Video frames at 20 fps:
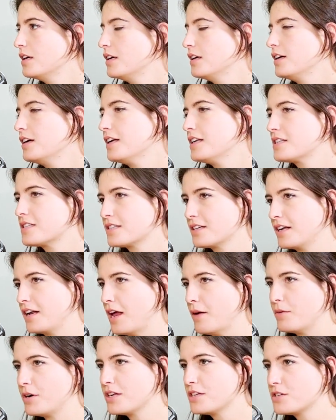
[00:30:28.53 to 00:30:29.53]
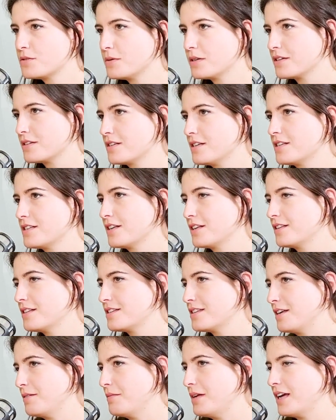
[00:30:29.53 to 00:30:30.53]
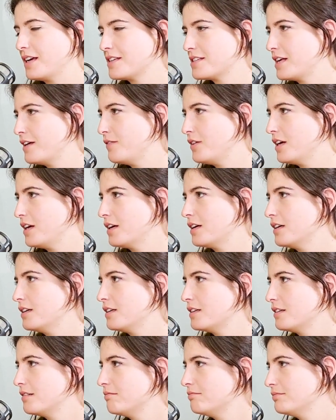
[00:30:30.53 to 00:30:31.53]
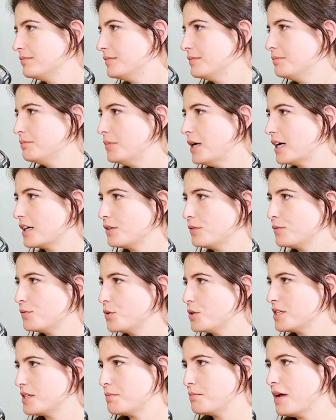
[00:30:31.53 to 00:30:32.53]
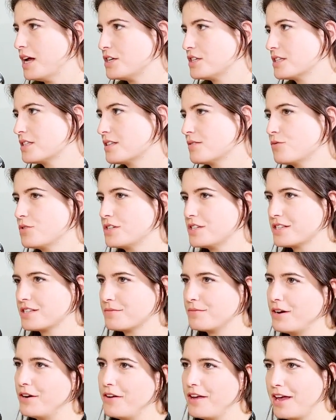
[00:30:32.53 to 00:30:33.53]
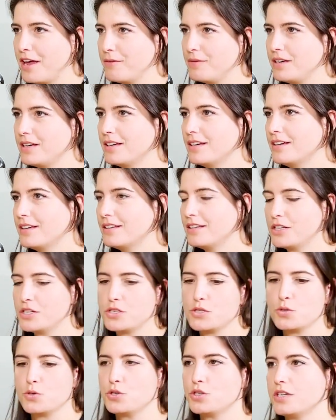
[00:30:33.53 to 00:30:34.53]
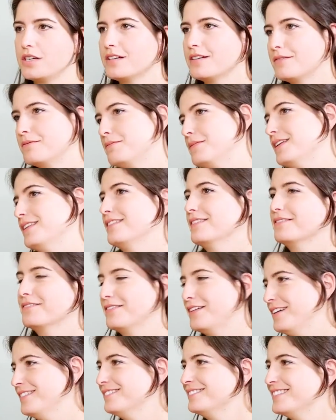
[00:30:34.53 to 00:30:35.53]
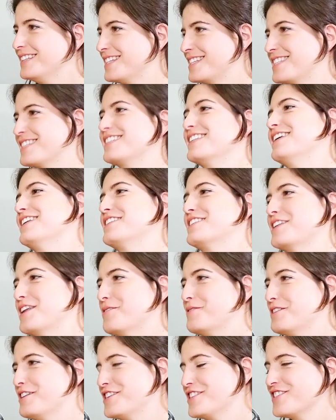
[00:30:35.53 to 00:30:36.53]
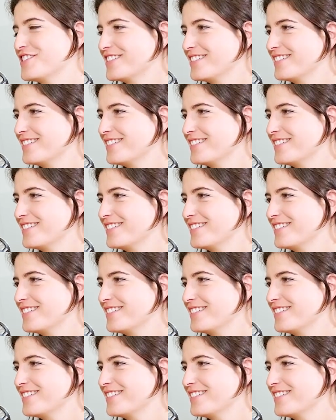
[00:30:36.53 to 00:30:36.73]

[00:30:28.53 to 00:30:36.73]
It's an average because it's not the same like saving a bag of fruits and veggies, which is very heavy, than sushi. But yes, that's an average.